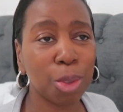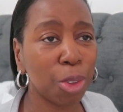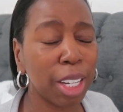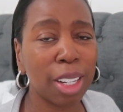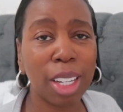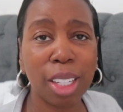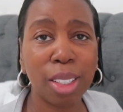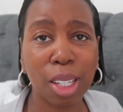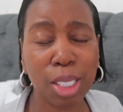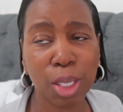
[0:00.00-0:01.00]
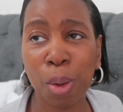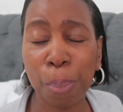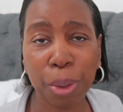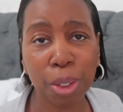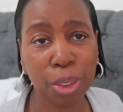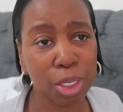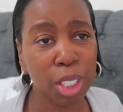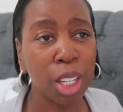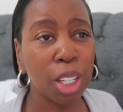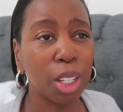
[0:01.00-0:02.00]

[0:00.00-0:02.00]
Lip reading: to create like a nice ambiance.